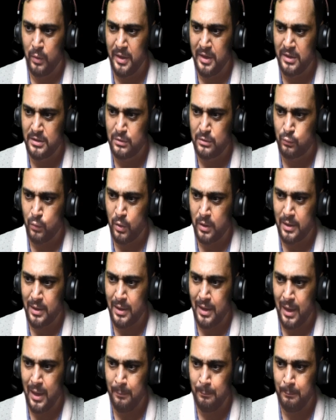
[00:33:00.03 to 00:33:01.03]
it's for
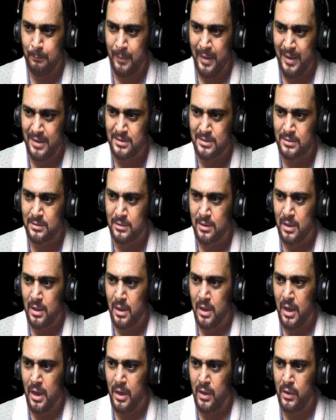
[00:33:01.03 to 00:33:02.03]
clamp max,
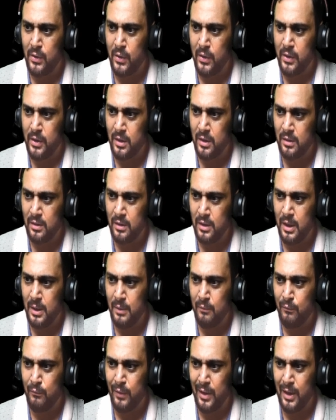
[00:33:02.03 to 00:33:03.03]
it return the
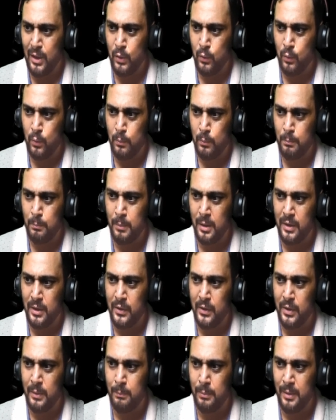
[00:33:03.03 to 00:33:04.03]
value but
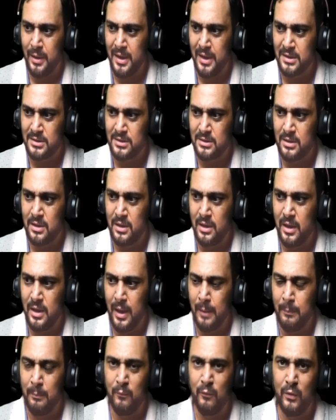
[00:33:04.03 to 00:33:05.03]
replace
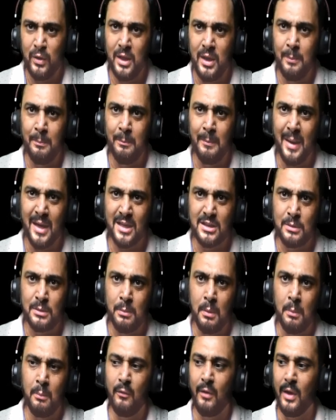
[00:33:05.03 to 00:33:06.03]
them with the
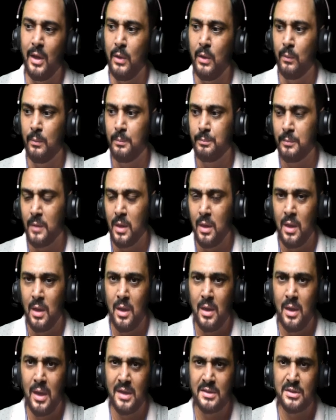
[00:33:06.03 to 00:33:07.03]
maximum value.
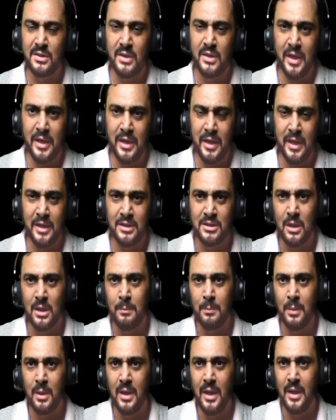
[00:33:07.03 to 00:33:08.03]
Let's take an
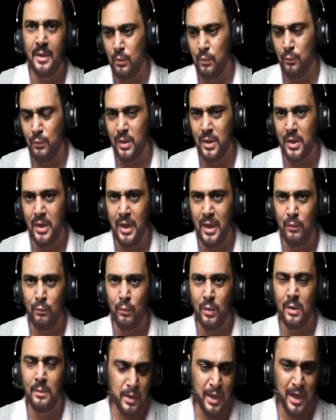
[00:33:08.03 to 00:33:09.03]
example that we create
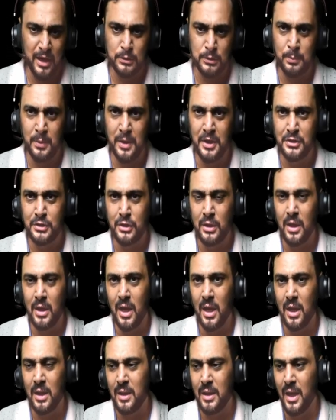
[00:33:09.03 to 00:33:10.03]
one expression
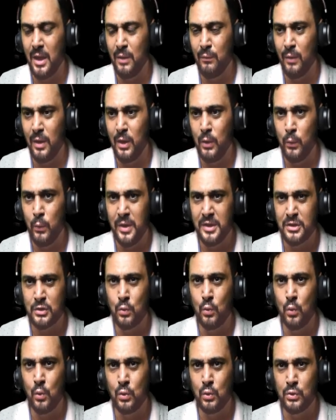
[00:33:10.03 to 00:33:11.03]
and that value is
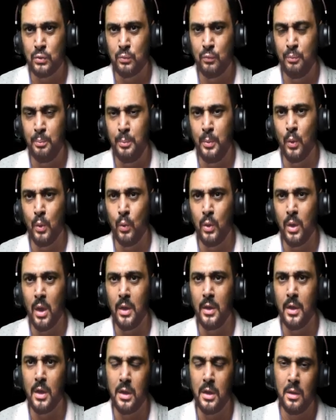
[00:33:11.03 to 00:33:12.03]
goes beyond
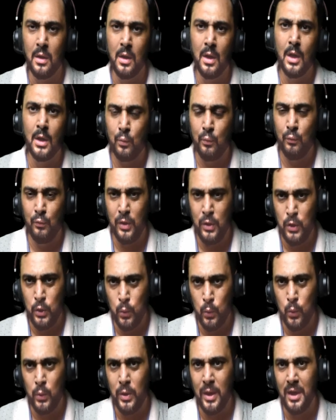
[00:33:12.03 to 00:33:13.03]
100. We
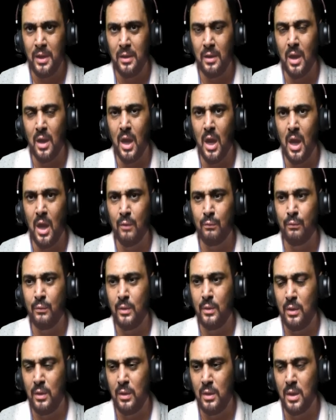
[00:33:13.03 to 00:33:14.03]
know that
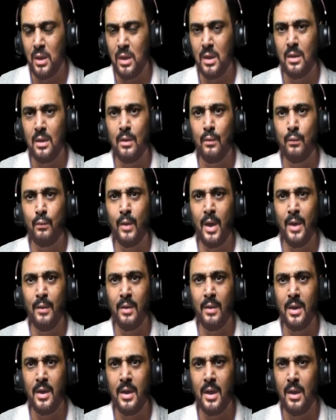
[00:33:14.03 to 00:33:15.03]
after
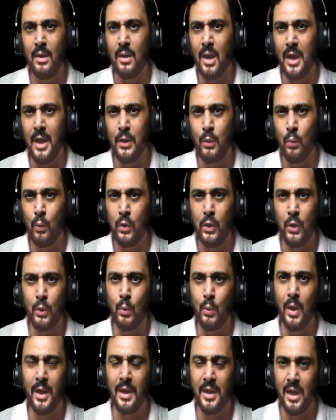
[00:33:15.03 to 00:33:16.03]
500 I don't
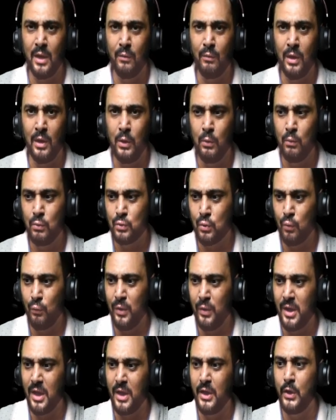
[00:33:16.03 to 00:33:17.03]
require that value, so
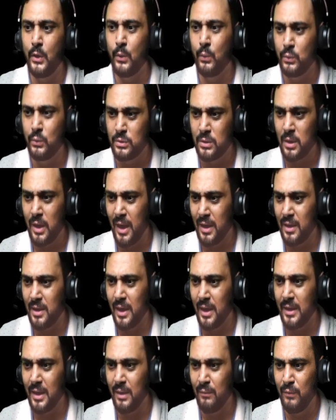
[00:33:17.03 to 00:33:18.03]
we can use at
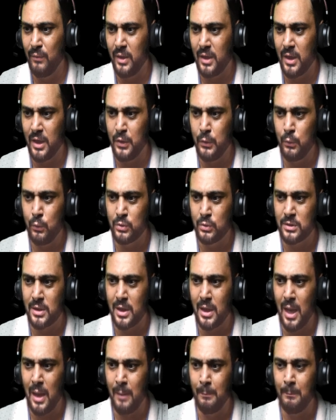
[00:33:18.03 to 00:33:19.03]
that time we can use
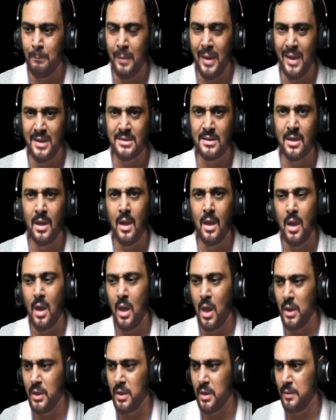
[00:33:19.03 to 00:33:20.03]
clamp max
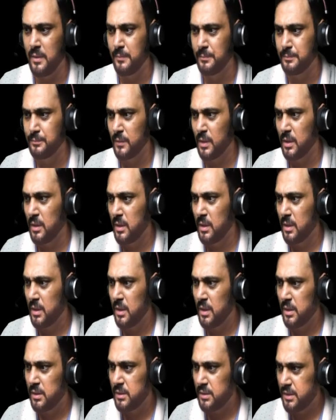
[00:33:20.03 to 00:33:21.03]
100.
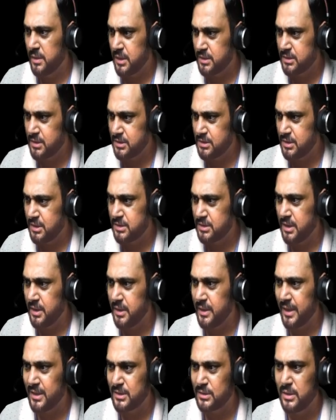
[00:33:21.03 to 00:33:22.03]
This is the
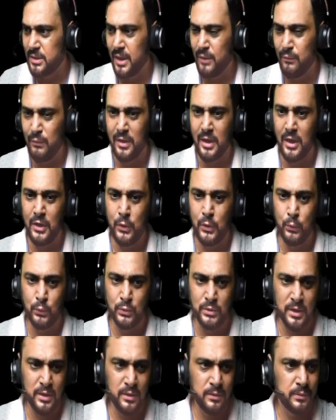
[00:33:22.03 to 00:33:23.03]
syntax that we can
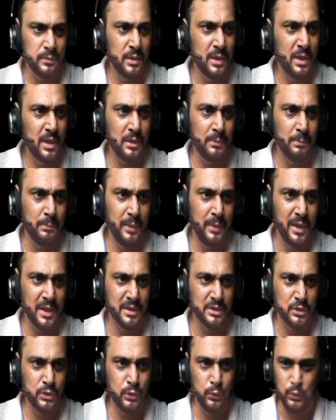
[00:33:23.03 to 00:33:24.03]
use here. Let me
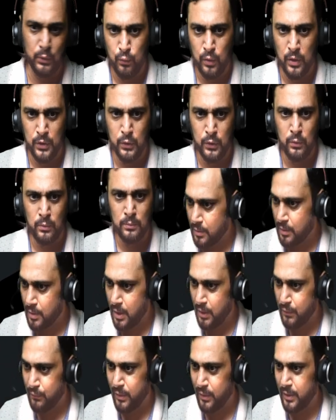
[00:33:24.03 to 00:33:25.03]
execute for you.
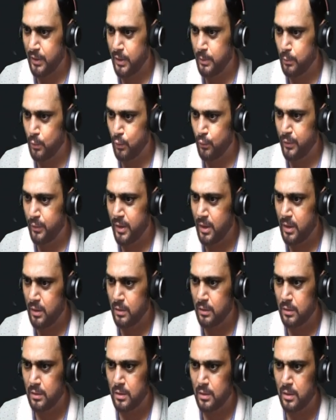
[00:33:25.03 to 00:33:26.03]
If I remove here
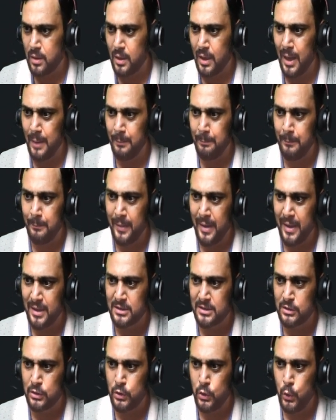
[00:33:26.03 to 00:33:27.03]
clamp
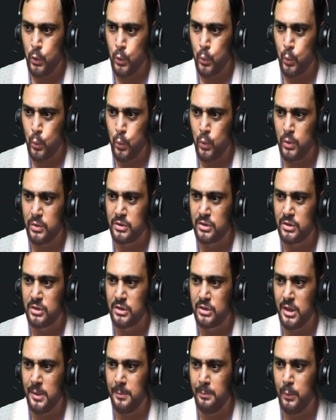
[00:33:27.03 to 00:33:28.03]
max node
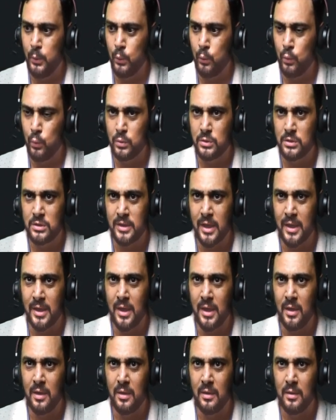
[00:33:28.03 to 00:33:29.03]
CPU second